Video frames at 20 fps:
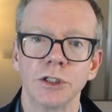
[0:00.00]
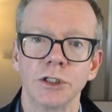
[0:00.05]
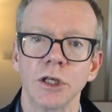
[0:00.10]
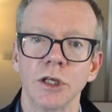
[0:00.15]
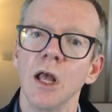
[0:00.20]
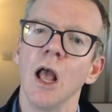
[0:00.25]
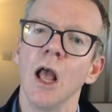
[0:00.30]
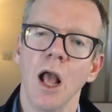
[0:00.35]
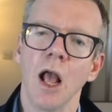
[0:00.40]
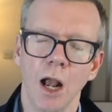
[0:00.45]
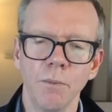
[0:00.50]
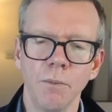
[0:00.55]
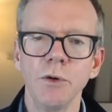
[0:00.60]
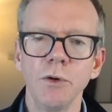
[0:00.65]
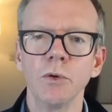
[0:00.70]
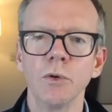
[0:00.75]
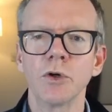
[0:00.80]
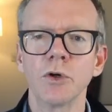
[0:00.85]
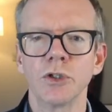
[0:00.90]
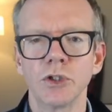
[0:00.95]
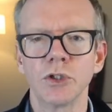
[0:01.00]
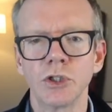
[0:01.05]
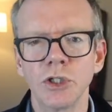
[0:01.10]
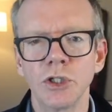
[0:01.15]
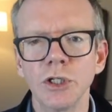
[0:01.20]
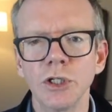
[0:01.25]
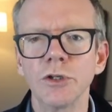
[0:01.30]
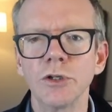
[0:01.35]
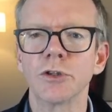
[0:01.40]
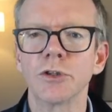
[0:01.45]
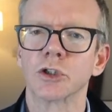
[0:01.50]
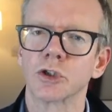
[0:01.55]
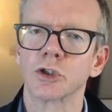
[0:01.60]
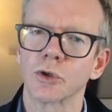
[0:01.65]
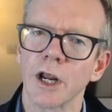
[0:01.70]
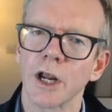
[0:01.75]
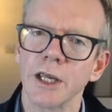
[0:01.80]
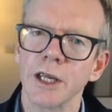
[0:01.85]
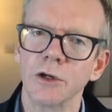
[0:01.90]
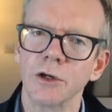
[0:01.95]
and we will consider the
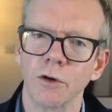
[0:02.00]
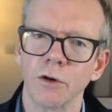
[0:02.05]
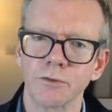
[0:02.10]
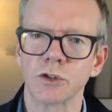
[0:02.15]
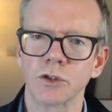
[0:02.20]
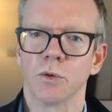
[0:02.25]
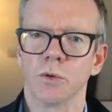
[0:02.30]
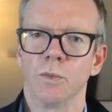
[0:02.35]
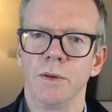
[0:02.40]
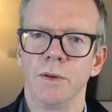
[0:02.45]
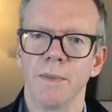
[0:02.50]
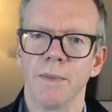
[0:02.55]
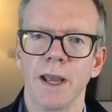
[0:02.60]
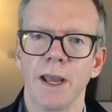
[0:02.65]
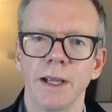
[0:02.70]
trade-offs that we make